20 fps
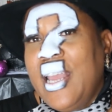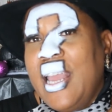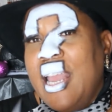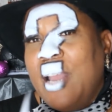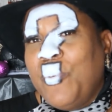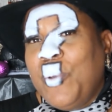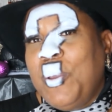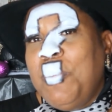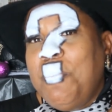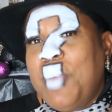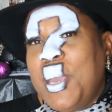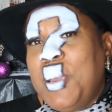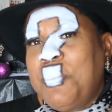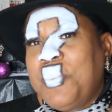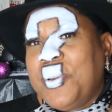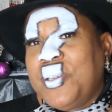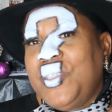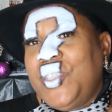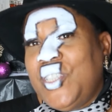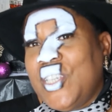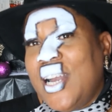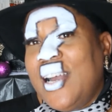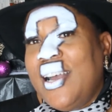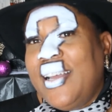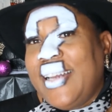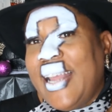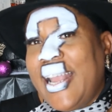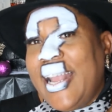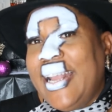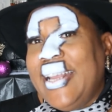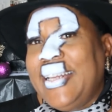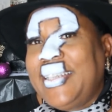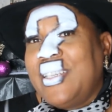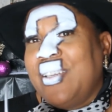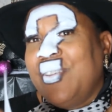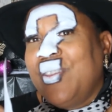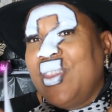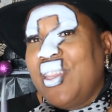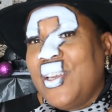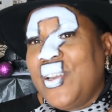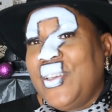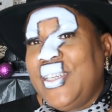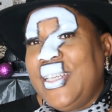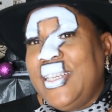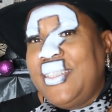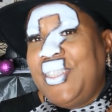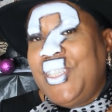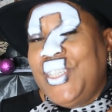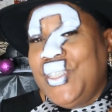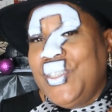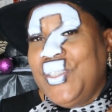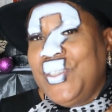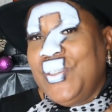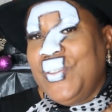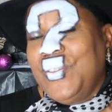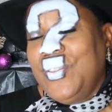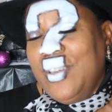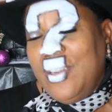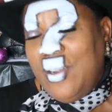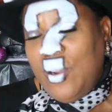And remember John 8:32